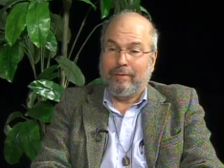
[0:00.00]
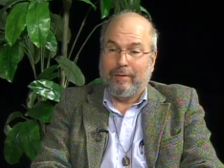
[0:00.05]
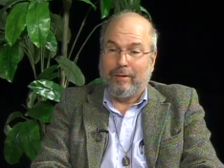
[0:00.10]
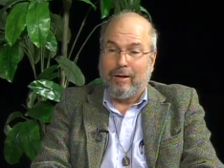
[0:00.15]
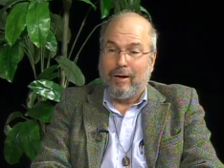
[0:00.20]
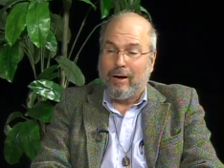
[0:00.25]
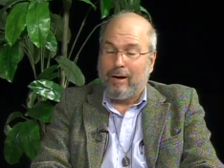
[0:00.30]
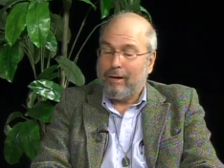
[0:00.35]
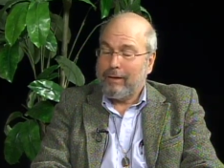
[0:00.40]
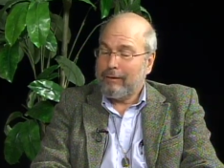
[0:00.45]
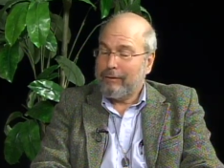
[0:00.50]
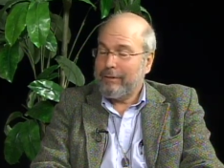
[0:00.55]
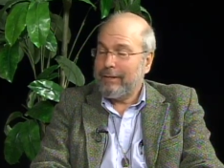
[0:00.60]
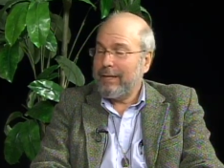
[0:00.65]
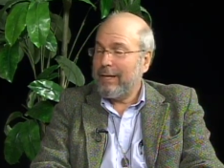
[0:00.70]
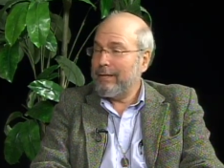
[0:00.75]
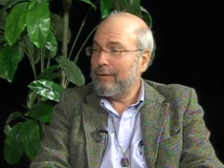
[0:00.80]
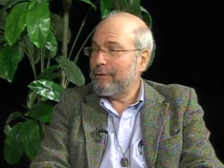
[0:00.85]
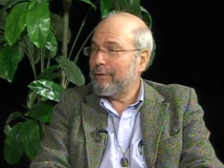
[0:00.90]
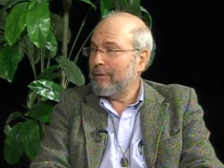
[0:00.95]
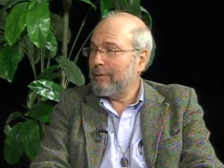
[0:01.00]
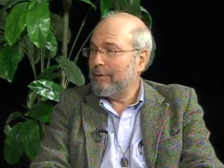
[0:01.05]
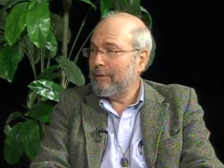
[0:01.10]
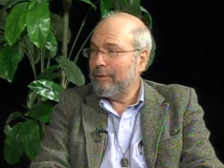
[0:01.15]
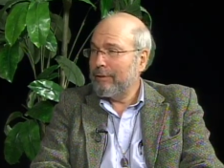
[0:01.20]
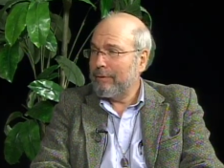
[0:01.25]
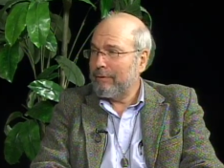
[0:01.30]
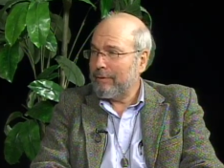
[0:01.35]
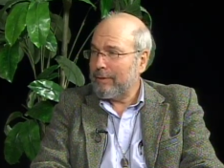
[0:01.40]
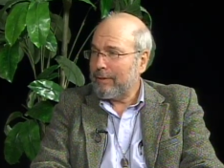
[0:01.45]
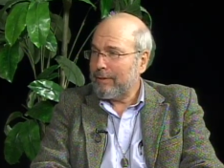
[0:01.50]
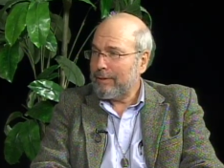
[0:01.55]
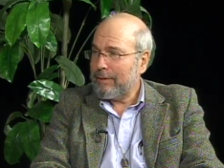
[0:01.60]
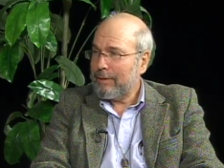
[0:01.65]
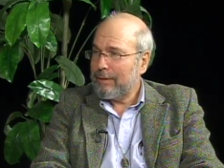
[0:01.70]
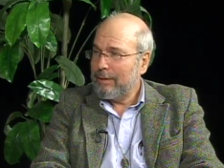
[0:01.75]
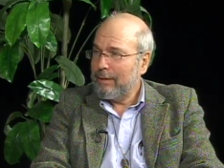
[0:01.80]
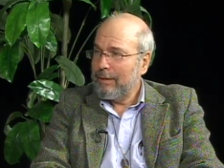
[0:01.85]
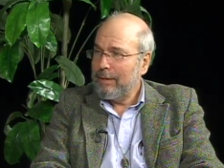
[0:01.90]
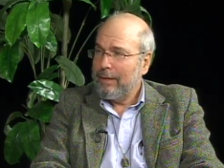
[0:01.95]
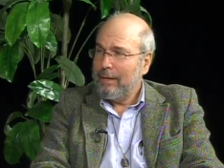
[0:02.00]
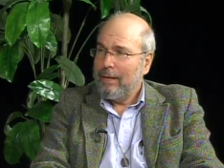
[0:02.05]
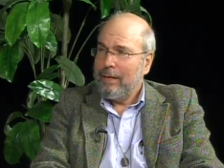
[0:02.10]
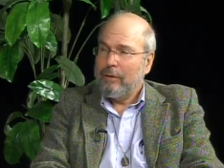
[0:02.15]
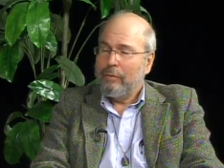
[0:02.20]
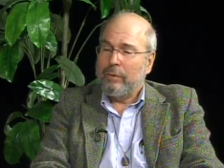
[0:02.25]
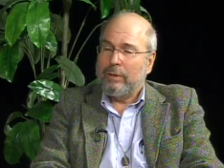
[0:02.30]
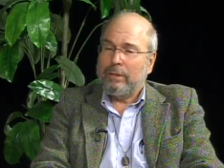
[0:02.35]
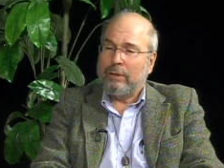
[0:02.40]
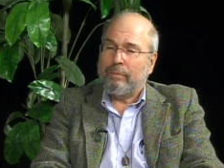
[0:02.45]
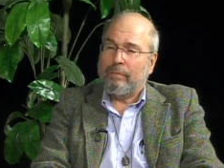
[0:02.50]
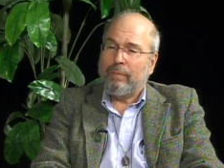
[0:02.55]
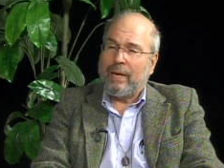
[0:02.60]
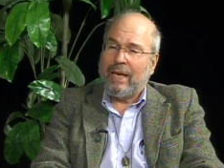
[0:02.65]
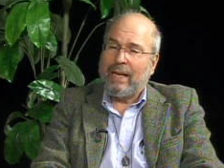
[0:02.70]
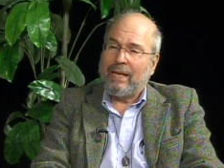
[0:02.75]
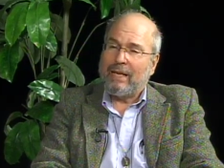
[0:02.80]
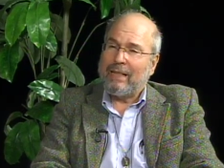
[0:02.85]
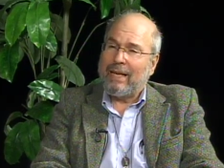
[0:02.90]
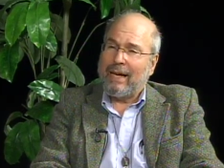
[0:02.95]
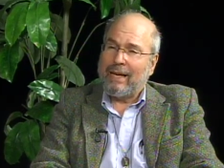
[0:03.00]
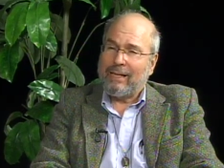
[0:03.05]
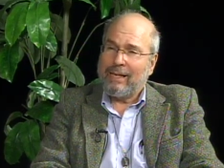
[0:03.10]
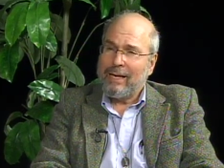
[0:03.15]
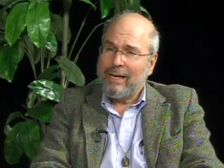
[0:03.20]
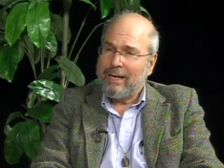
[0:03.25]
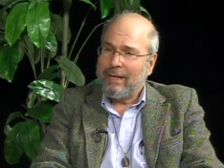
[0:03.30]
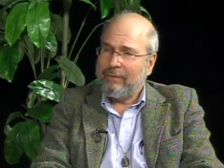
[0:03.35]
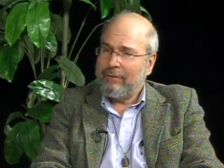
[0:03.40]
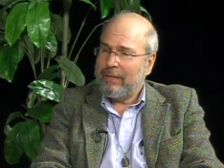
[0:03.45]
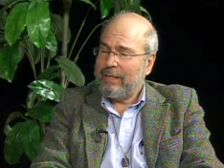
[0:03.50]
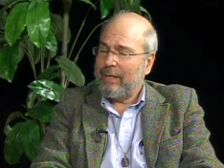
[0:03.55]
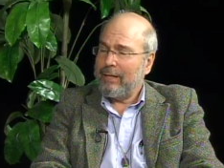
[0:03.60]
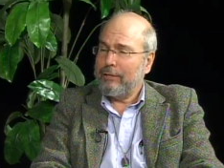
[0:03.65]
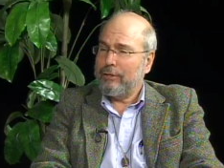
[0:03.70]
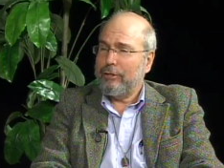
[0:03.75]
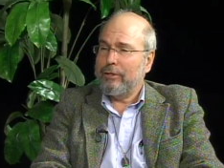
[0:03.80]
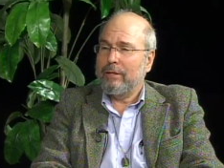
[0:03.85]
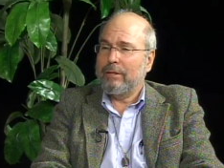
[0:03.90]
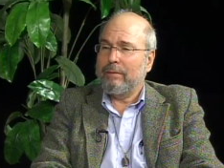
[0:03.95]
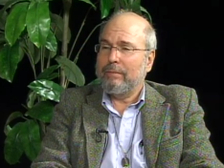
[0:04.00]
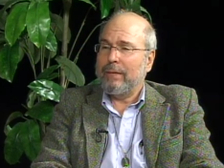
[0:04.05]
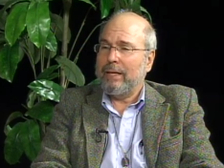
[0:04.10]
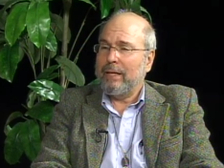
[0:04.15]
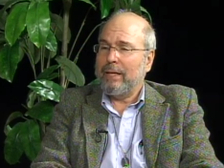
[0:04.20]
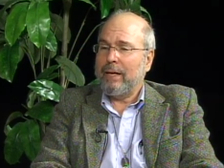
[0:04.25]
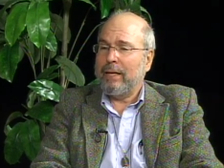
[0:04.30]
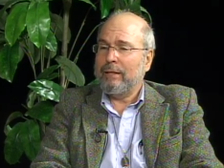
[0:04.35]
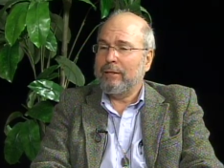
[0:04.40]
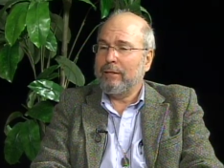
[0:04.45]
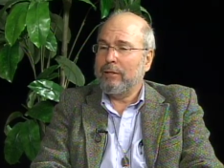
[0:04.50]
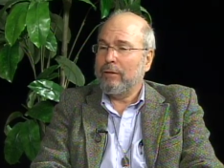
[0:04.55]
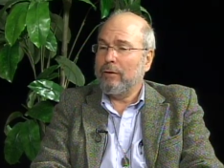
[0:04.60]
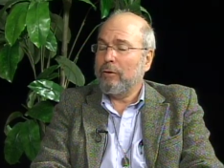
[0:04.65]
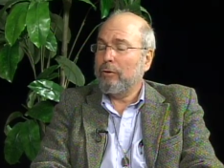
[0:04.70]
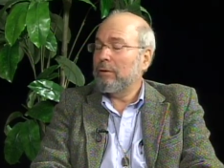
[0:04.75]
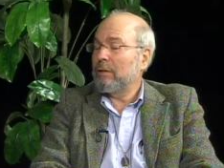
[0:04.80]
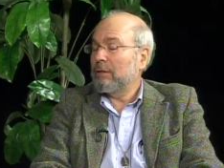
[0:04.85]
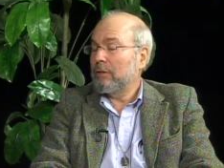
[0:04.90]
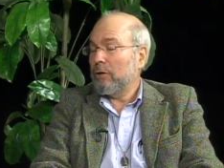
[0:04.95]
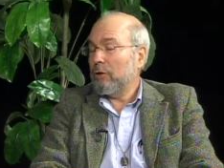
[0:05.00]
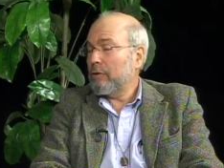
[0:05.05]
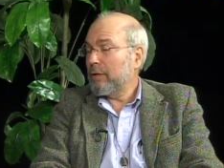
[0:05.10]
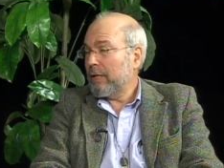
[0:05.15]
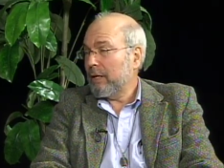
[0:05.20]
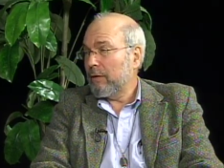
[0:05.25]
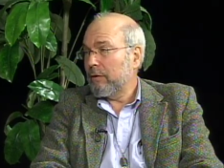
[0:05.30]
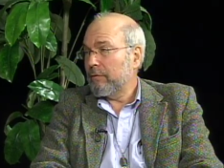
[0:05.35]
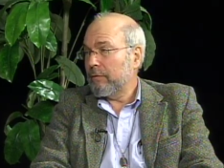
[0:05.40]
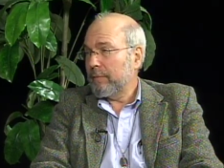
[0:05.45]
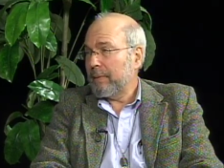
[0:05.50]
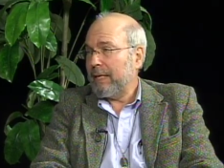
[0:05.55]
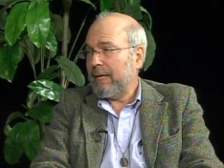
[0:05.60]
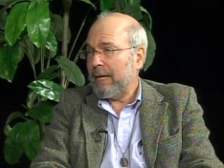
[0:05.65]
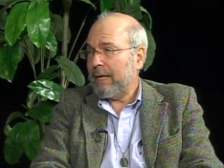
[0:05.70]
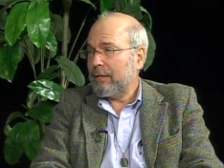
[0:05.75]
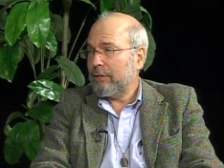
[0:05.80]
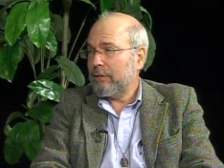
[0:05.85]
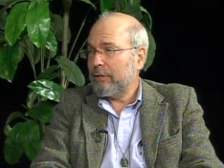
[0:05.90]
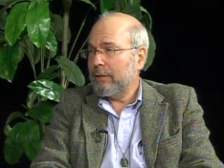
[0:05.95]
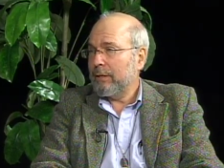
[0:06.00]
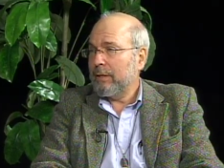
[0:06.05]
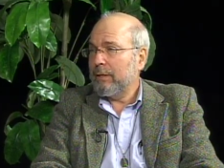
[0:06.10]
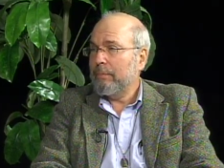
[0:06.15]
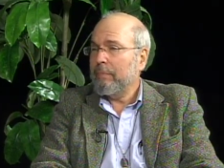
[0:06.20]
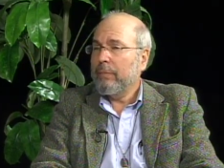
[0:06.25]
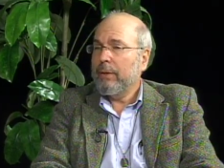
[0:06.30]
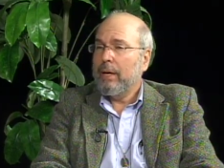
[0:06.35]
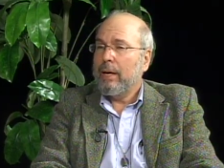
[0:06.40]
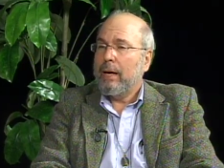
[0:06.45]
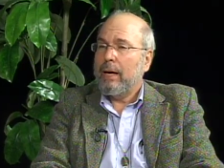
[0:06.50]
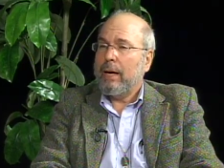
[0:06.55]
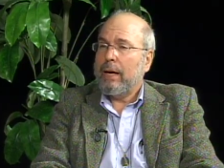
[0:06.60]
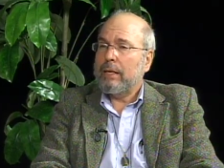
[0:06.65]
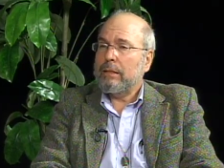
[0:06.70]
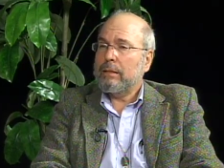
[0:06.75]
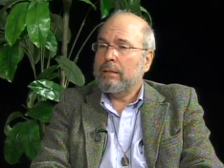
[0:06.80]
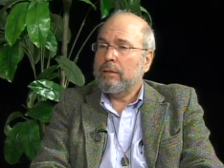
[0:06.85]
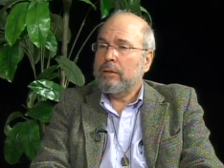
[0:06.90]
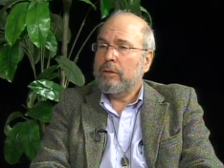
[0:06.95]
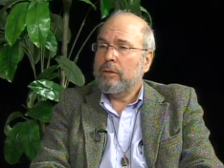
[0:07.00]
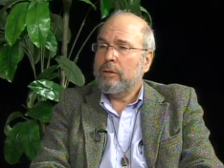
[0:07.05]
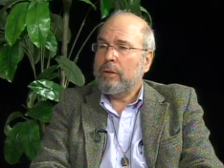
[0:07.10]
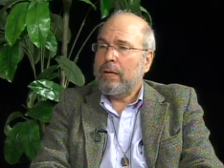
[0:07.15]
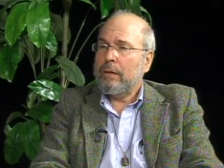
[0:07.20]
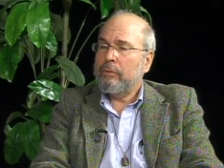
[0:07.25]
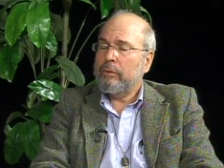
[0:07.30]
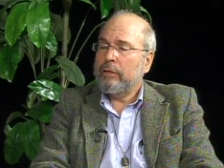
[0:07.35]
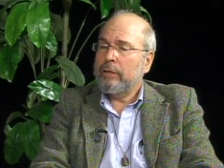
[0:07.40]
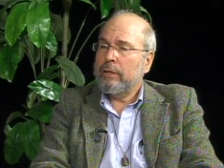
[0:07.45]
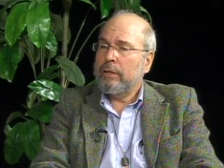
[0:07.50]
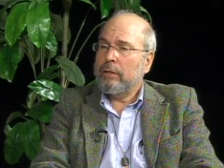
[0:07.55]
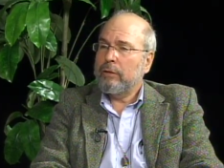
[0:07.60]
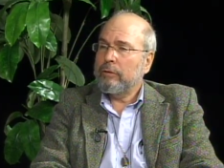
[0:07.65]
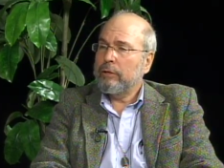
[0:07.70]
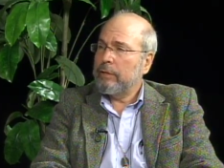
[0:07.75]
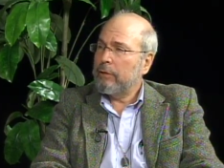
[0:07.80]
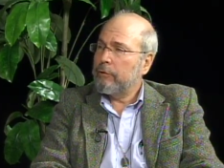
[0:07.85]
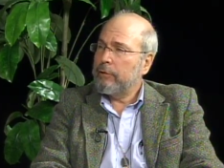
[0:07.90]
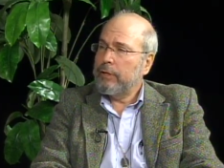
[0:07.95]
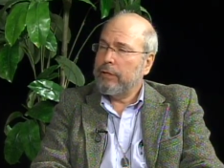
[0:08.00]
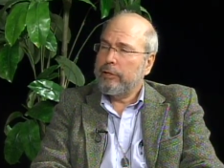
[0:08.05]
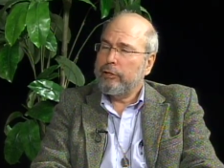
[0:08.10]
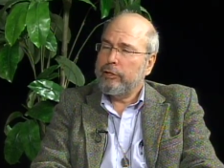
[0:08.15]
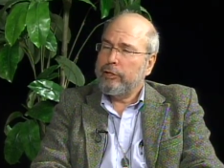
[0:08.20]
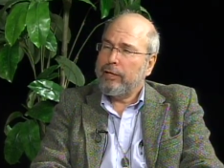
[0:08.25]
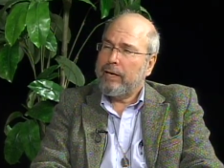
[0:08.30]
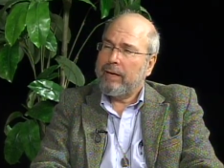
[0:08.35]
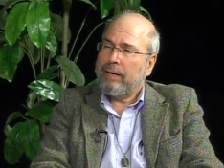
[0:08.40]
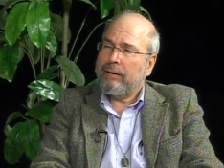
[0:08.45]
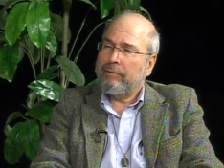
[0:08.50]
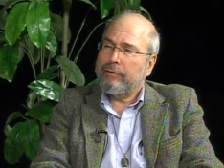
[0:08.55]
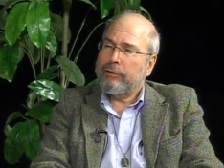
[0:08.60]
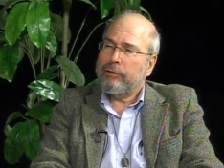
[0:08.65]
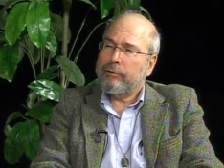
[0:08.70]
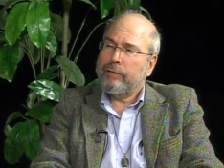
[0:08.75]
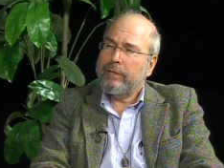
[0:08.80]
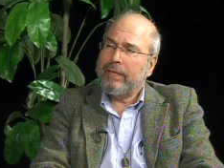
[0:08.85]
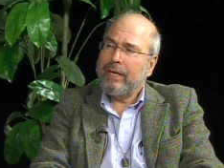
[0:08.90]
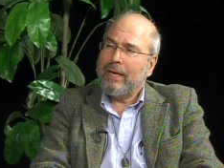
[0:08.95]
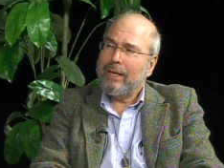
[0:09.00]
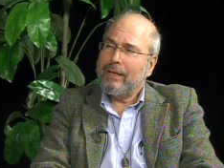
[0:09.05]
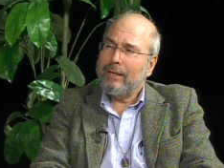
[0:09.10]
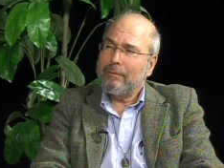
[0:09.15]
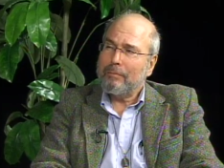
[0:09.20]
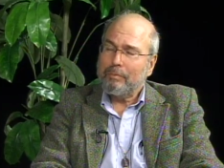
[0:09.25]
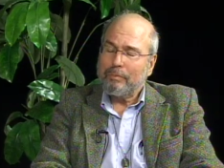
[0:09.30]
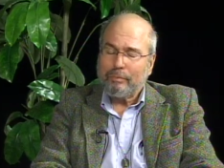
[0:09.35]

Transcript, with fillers: God, creator of the universe, was paying that kind of attention to me and do doting over me, actually, as though I were the only creature he had ever created